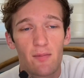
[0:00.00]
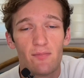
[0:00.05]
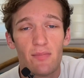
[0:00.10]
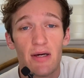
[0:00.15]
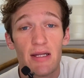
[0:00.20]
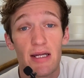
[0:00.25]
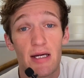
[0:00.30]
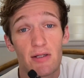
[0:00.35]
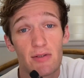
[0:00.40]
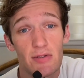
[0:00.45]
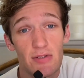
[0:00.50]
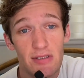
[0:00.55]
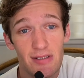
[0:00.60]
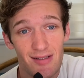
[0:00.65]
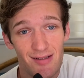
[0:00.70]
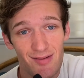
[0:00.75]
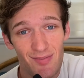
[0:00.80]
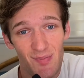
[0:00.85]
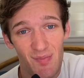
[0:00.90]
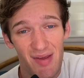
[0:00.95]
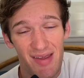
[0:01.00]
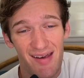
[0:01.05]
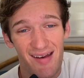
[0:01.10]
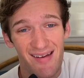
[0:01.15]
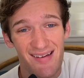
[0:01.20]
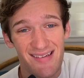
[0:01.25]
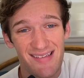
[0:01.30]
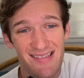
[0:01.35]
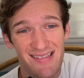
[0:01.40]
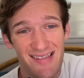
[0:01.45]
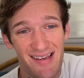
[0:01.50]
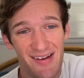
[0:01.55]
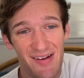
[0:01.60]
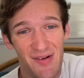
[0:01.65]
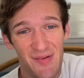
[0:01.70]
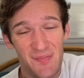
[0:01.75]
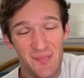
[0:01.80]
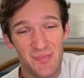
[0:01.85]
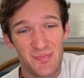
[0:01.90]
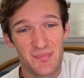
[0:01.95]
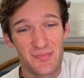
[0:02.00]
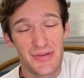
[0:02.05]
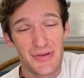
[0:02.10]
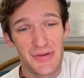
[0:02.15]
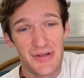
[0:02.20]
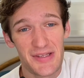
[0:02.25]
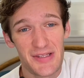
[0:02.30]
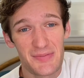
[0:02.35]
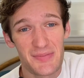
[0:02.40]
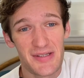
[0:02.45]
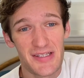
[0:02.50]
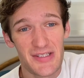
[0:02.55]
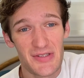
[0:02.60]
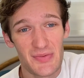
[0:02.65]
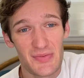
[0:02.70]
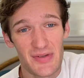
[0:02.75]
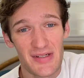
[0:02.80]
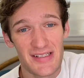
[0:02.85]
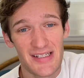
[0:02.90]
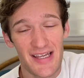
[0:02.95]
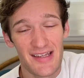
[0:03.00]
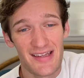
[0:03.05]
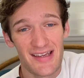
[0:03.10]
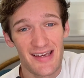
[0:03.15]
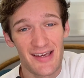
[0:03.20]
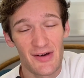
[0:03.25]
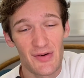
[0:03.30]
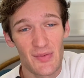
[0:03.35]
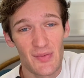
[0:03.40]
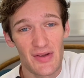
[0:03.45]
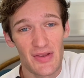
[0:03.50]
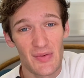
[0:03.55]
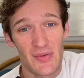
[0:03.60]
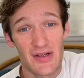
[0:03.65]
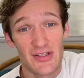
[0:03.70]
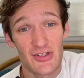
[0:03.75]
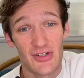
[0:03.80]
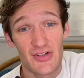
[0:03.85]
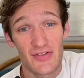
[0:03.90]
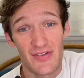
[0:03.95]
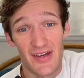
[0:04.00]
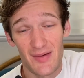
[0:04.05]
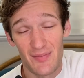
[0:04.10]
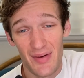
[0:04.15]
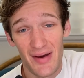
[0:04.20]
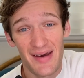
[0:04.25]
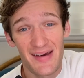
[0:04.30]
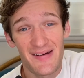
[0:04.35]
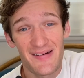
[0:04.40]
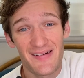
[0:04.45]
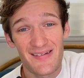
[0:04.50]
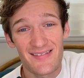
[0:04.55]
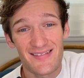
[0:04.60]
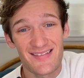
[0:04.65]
Ben Alderson because Beauty and the Beast retelling with a witch and a vampire,